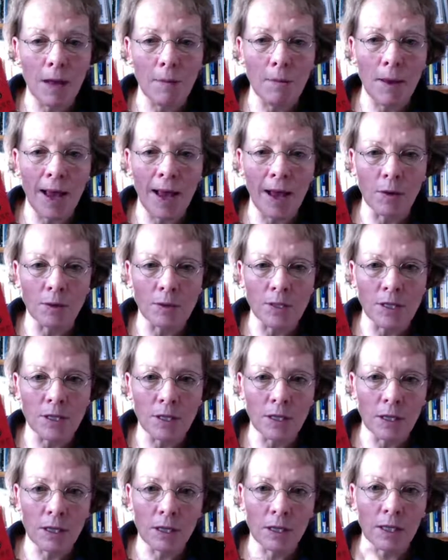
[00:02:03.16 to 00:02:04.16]
about
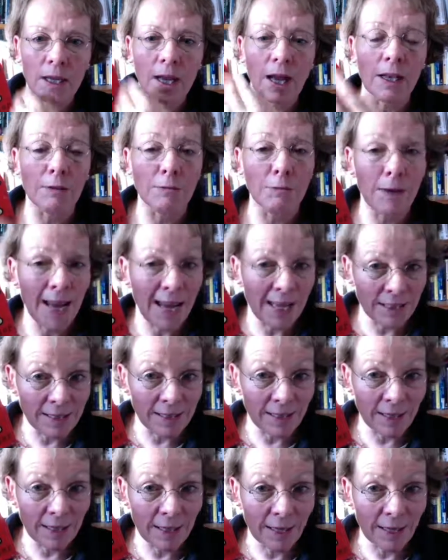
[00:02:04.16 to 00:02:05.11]
the colour red